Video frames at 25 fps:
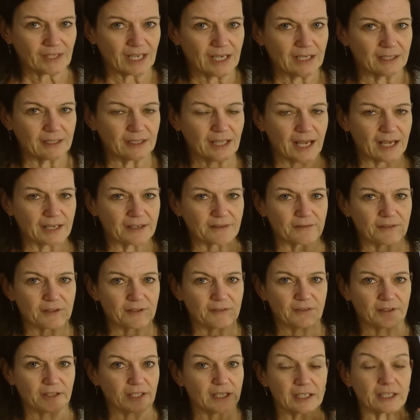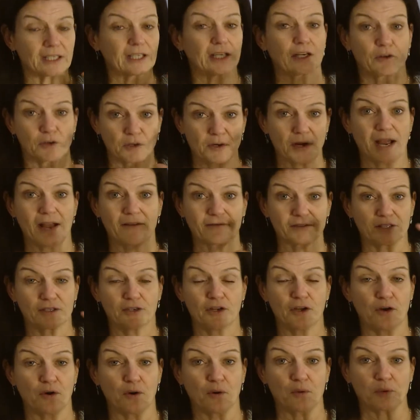a lot of the validity, or you have to
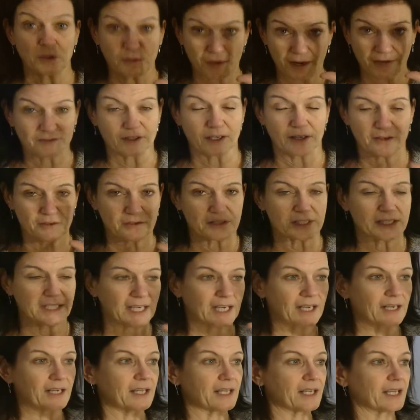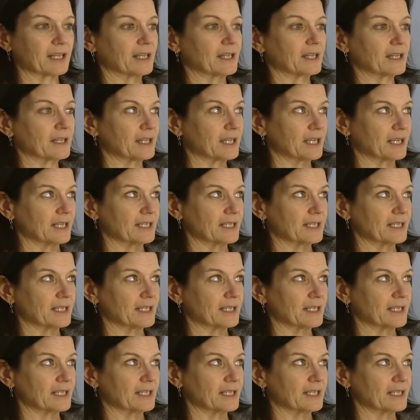understand the